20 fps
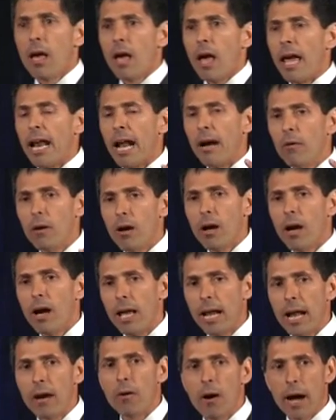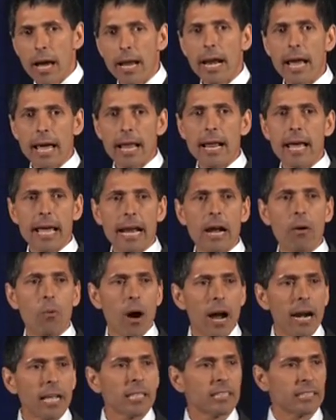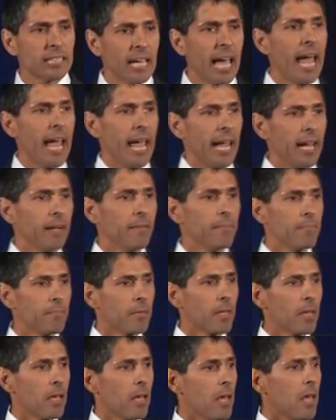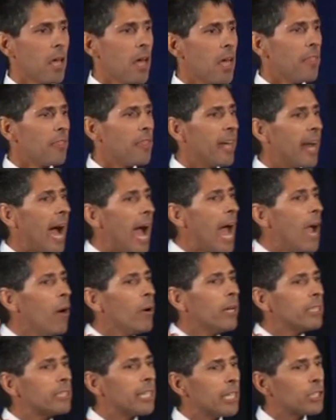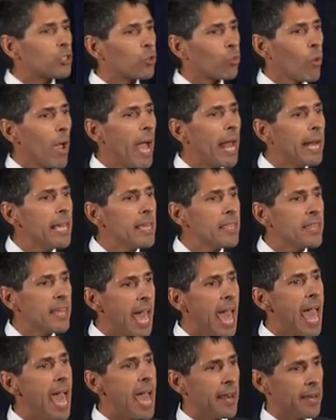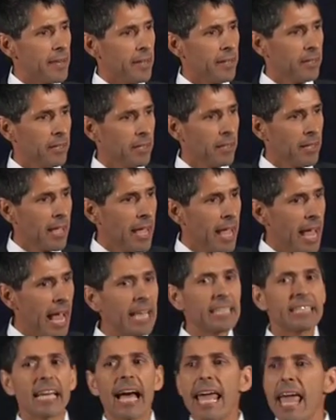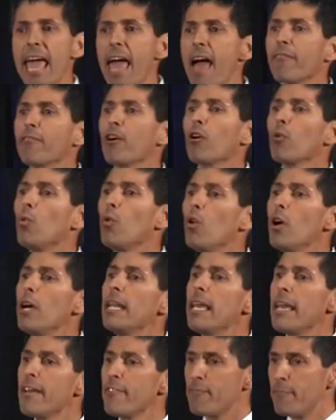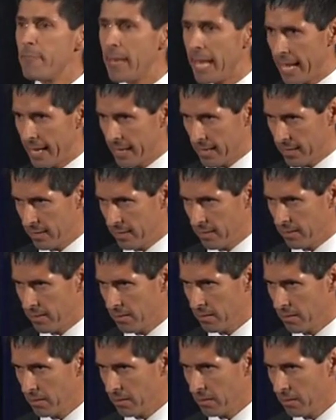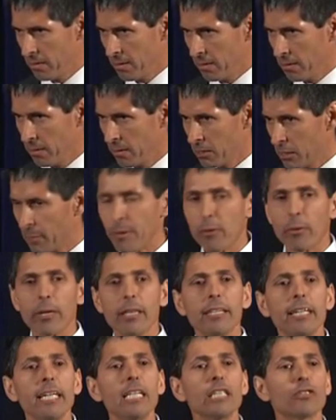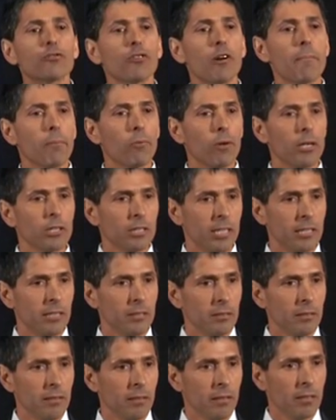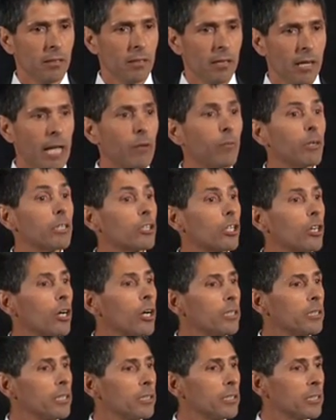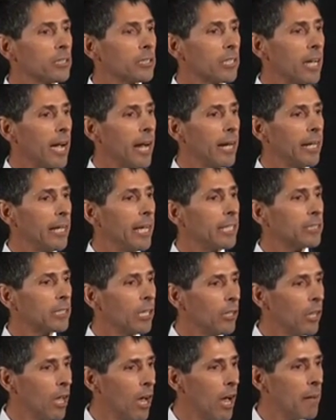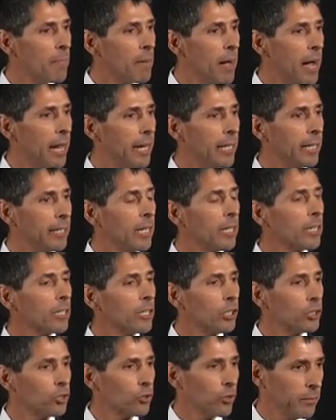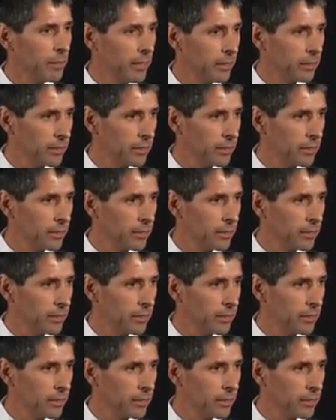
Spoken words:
And I want to say that I was as ready then as I ever would have been to be released from prison and return to society as a law-abiding, contributing